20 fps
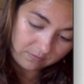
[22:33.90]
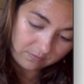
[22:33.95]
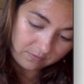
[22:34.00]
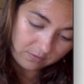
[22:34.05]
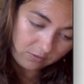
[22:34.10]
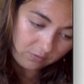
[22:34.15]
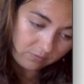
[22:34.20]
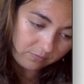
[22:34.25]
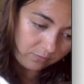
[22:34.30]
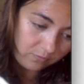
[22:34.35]

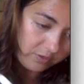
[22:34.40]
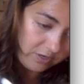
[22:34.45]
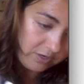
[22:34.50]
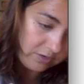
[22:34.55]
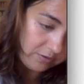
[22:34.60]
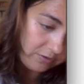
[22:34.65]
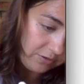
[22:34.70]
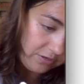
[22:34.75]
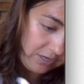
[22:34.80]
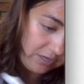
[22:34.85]
So we
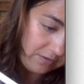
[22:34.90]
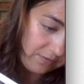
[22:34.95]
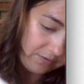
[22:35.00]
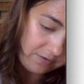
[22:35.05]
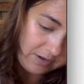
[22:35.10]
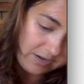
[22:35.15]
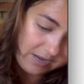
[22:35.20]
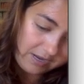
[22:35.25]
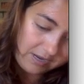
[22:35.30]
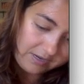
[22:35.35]
are looking
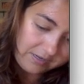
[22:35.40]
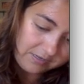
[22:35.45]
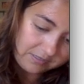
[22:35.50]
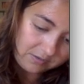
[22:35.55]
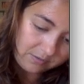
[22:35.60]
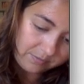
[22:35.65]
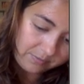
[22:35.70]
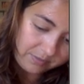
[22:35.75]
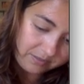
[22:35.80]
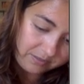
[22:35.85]
for A,
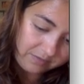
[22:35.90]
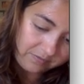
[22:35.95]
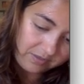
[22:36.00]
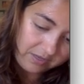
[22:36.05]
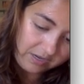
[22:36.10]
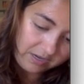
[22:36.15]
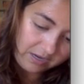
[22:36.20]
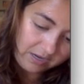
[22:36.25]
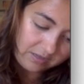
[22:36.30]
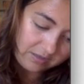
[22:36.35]
so I'm going to leave
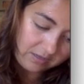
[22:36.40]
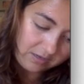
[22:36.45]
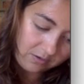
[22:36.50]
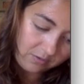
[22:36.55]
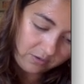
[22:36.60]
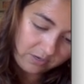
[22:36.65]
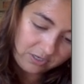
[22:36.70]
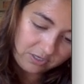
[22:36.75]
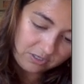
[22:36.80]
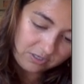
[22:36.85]
that A in the
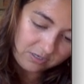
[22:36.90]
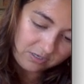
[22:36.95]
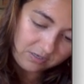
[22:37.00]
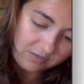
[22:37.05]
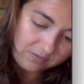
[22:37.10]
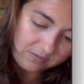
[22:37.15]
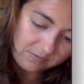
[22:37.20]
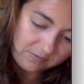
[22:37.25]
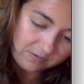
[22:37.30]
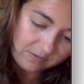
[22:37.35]

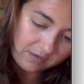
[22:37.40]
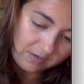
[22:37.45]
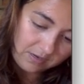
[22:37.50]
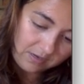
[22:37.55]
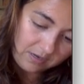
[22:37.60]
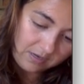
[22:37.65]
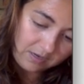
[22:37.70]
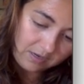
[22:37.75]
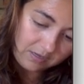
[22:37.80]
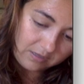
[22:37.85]
equation,
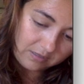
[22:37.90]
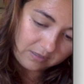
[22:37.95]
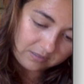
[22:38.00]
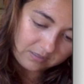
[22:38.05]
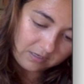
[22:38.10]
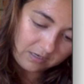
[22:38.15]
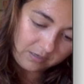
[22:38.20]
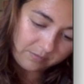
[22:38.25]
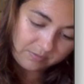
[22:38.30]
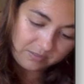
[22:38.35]
and then
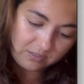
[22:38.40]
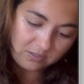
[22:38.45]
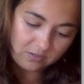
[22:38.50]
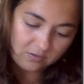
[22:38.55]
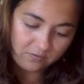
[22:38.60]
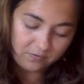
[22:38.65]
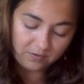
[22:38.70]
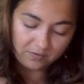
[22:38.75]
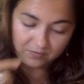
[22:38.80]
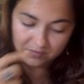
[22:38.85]
times
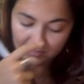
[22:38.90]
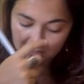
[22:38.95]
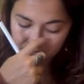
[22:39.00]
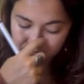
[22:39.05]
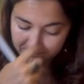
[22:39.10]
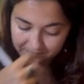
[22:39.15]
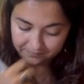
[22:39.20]
250.